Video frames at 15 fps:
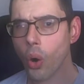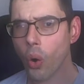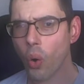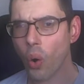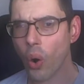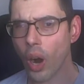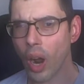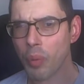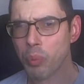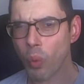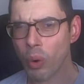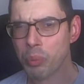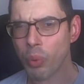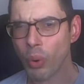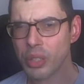or up
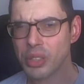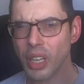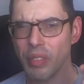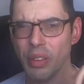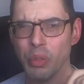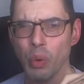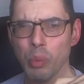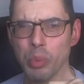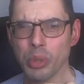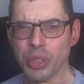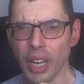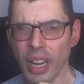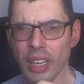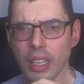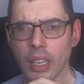
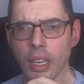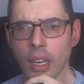1.73%.